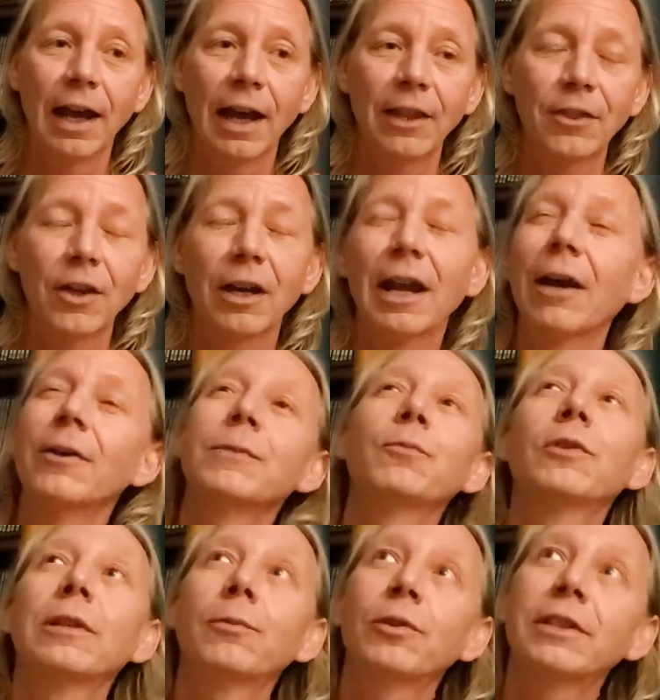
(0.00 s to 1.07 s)
I thought I was
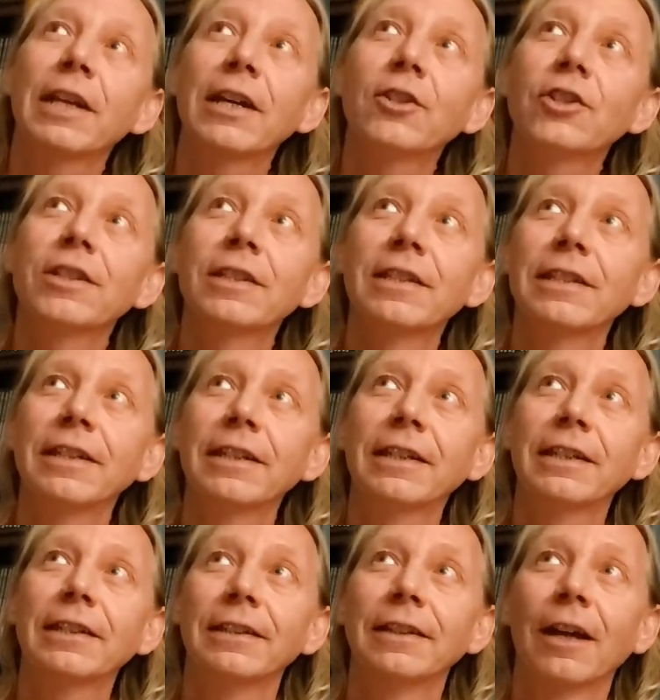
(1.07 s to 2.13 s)
pretty pretentious
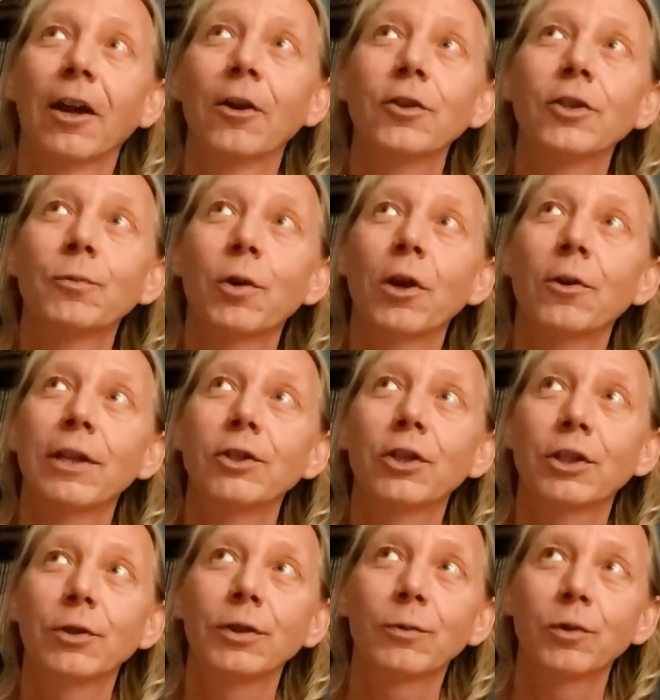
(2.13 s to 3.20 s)
thinking, Aren't you proud I
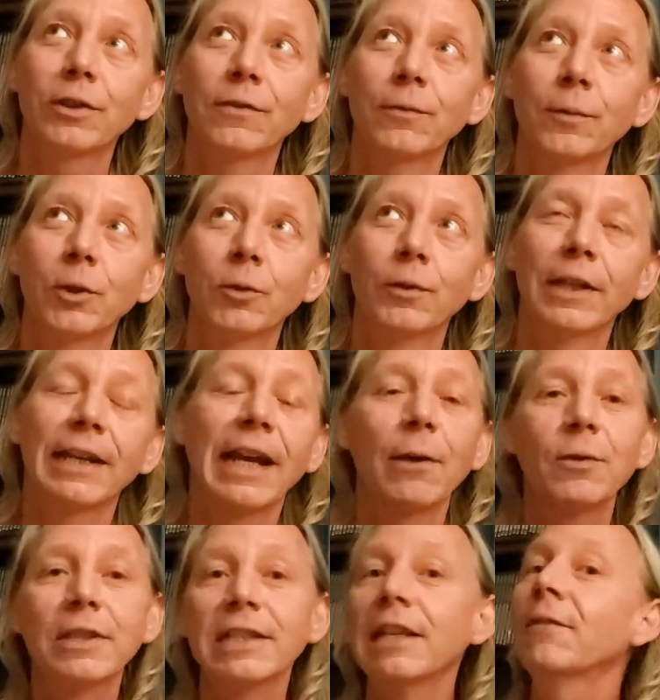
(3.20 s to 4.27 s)
took those words from you? Like, I
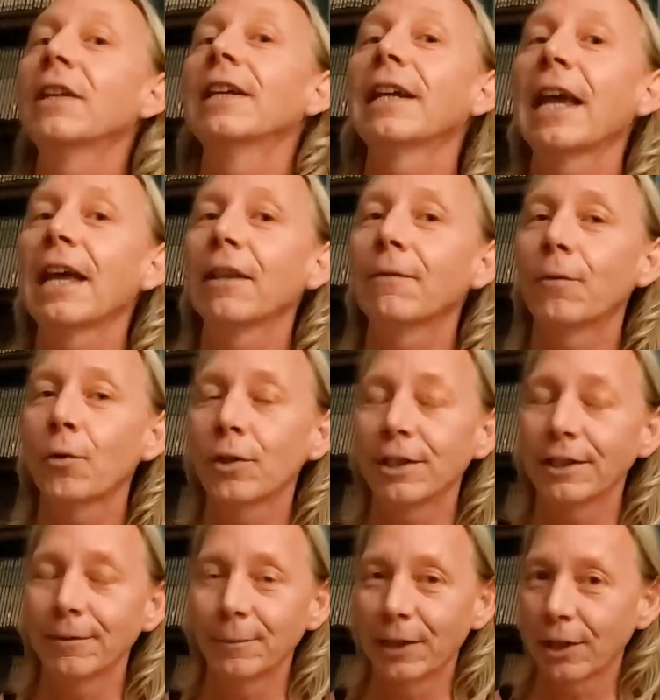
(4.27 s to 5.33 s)
was living in
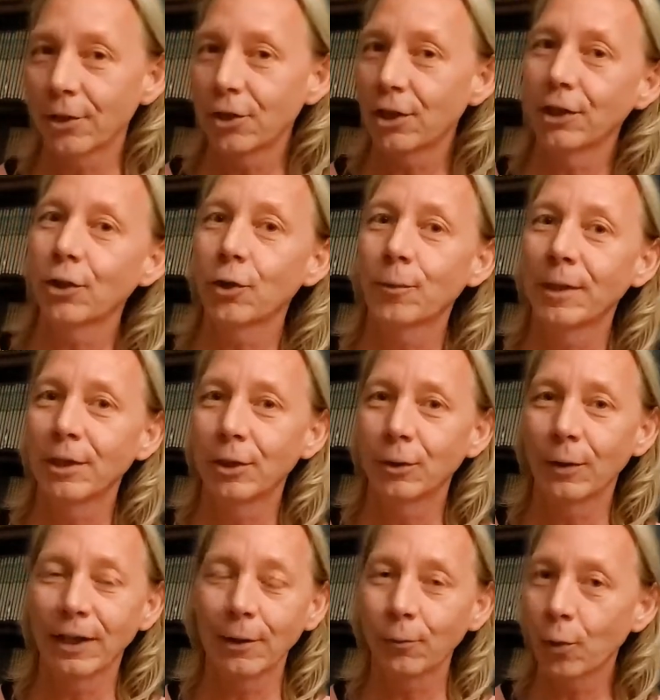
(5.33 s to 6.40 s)
California because she told me
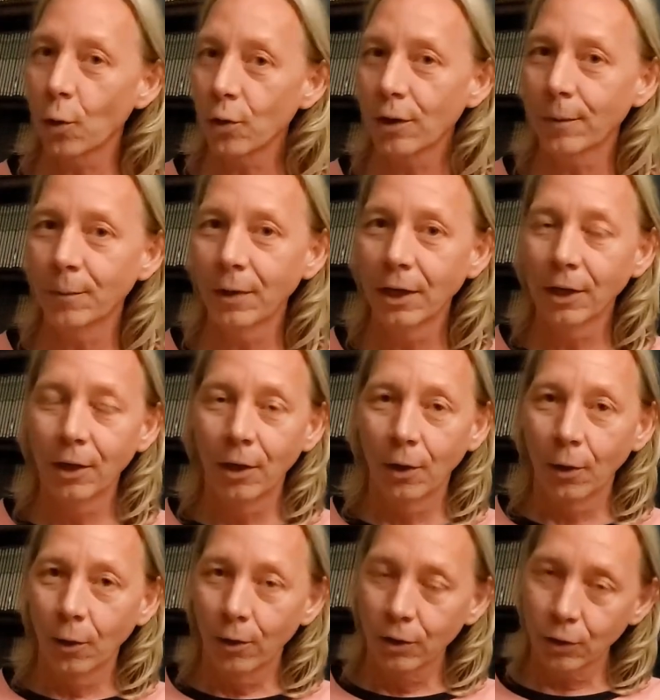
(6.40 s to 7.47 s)
to, and I wrote them
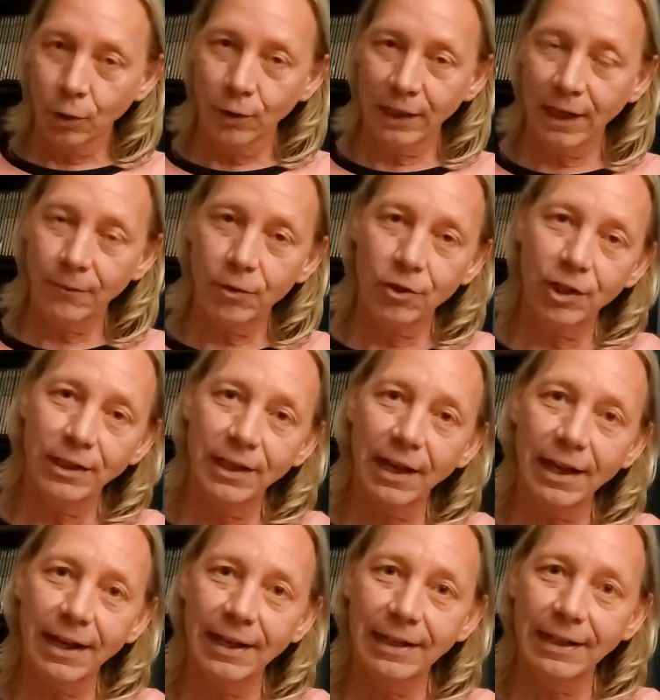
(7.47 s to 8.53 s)
shortly after she
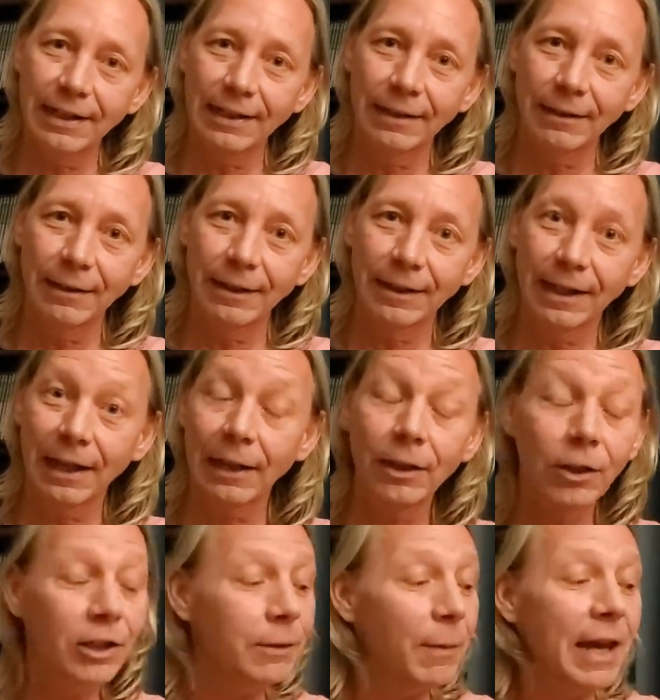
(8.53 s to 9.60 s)
died. And then I
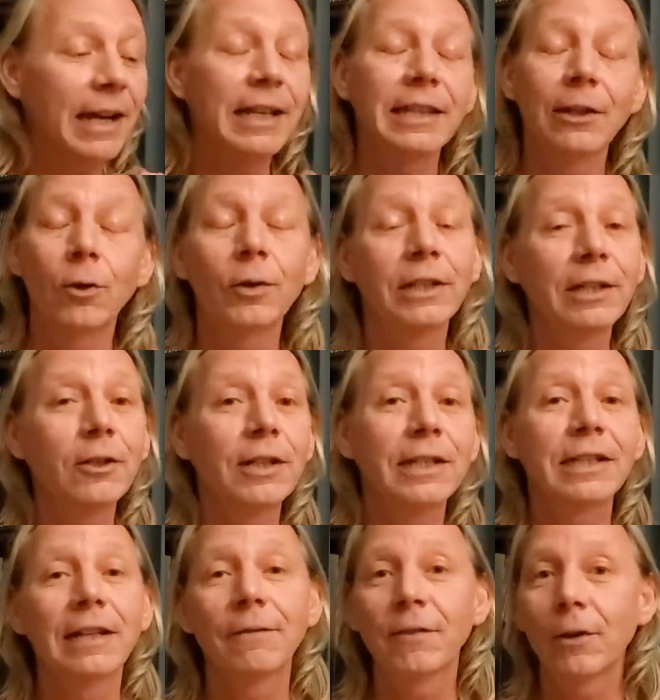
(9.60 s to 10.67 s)
looked back at the old
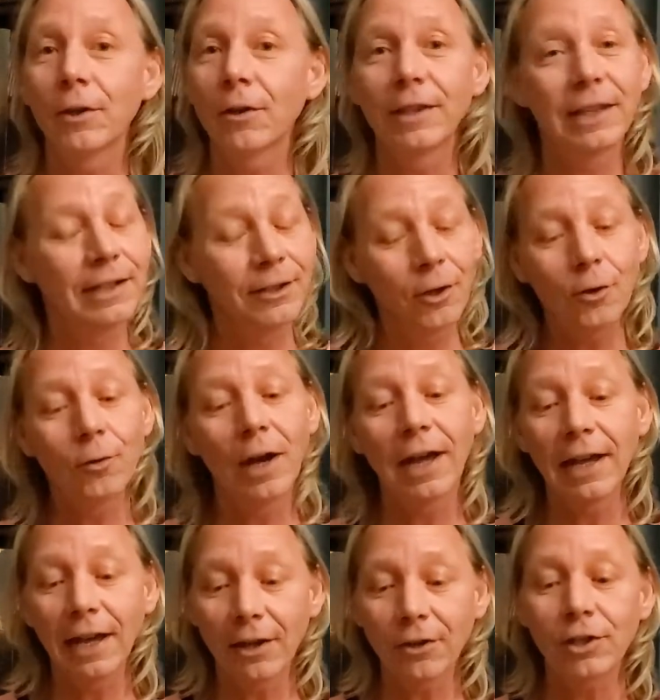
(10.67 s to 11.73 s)
lyrics and I found out that no,
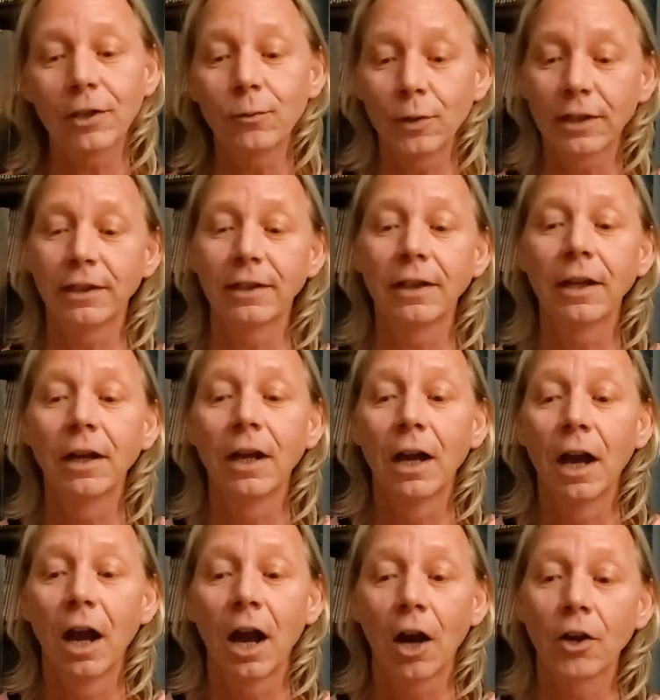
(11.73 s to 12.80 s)
I actually had written,
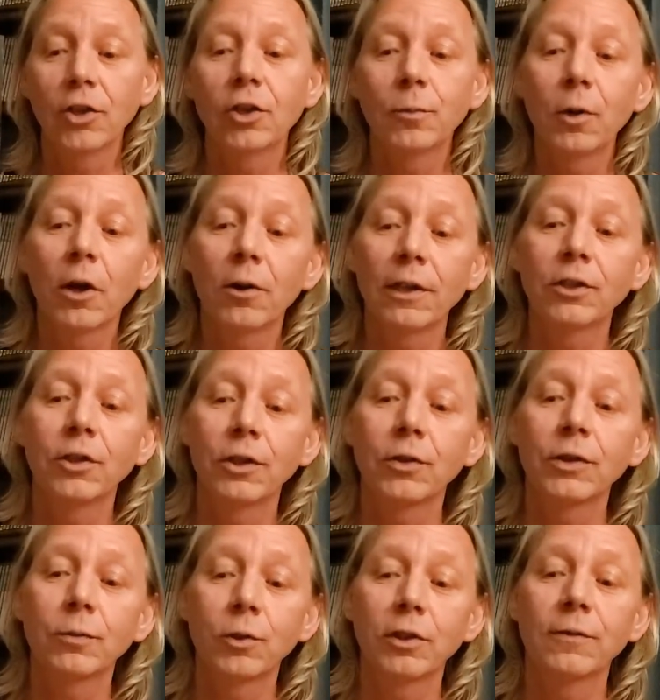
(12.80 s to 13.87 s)
Aren't you proud I took
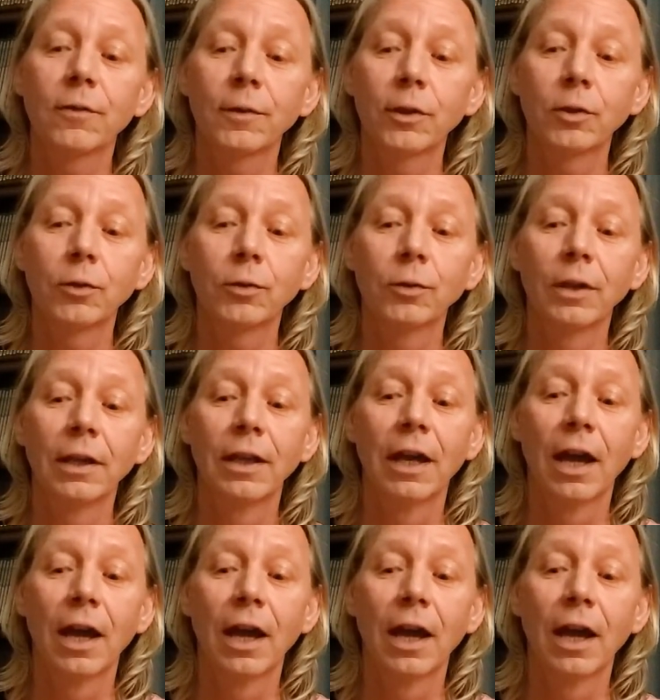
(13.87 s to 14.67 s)
those words for you?